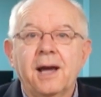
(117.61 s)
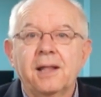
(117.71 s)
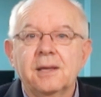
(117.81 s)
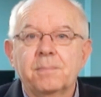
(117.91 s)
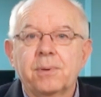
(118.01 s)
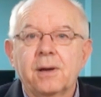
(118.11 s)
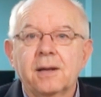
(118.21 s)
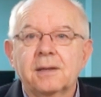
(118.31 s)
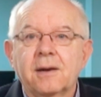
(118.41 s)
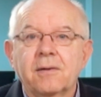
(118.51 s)
and the
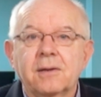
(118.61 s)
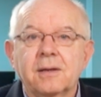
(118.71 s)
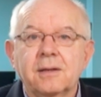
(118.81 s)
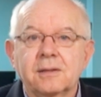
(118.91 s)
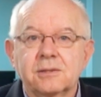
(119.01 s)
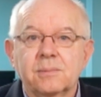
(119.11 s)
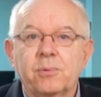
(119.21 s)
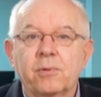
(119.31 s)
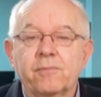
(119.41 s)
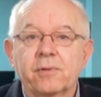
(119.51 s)
implied guarantee and
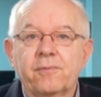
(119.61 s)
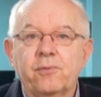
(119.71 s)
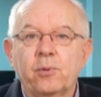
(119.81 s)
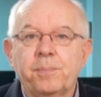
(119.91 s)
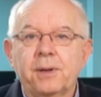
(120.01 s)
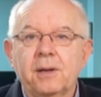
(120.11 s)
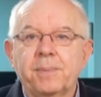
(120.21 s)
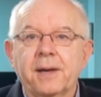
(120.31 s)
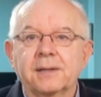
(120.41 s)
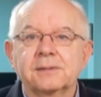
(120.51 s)
support for the four pillar
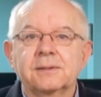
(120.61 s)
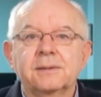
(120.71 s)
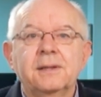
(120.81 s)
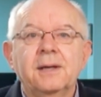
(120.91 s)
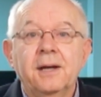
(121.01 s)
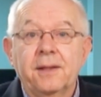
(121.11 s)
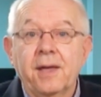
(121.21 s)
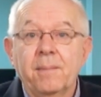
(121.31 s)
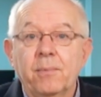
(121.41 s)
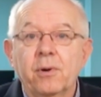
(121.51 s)
banks.
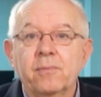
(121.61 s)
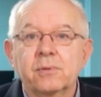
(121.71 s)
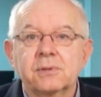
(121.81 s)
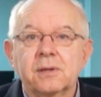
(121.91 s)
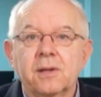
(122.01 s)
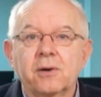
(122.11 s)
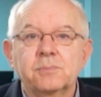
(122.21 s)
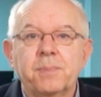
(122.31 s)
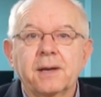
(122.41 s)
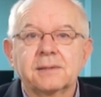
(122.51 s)
That move will see
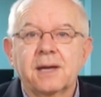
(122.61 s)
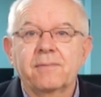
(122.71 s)
those banks